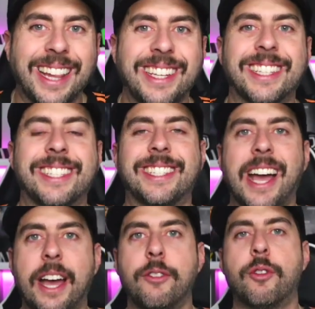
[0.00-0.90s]

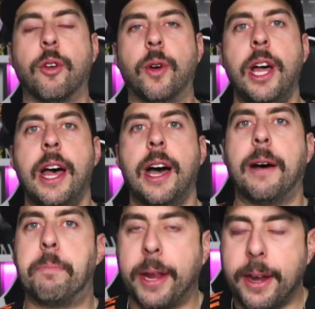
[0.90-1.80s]
Sandro.
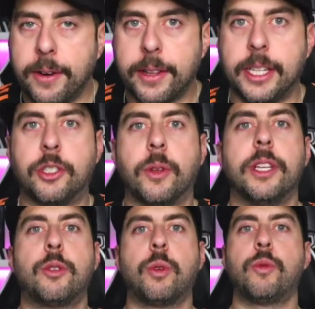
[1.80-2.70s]
Apparently, so
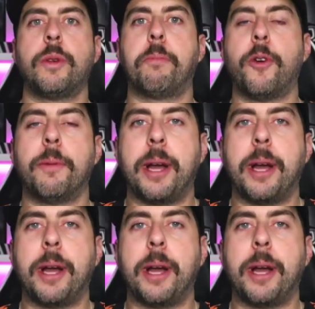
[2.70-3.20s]
this was reported by